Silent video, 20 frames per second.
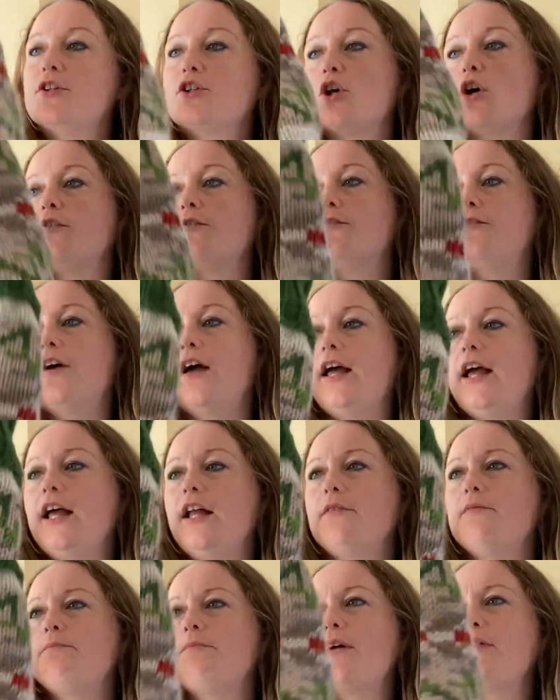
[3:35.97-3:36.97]
on for,
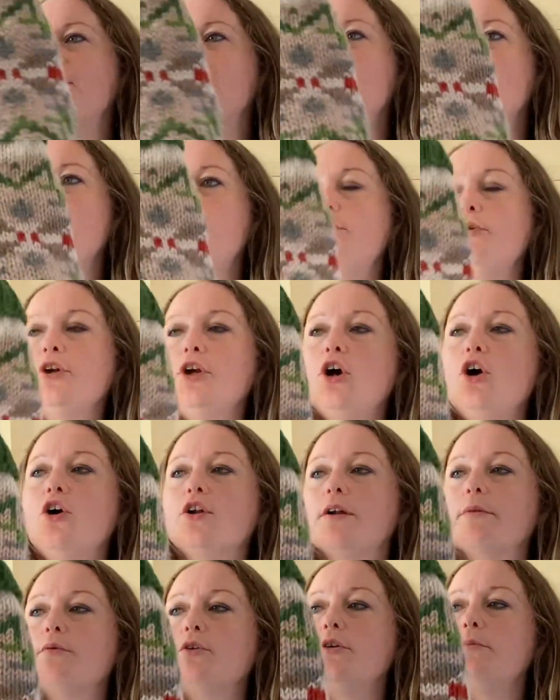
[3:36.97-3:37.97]
I think I'll put it on.
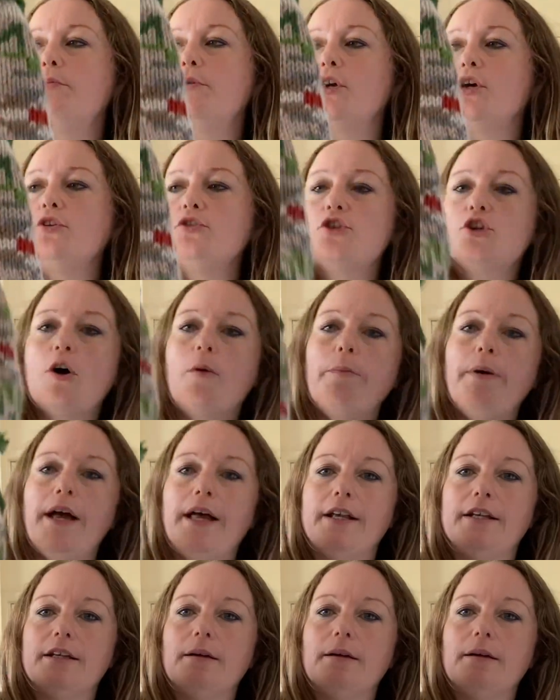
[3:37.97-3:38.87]
I'm going to put it on top end.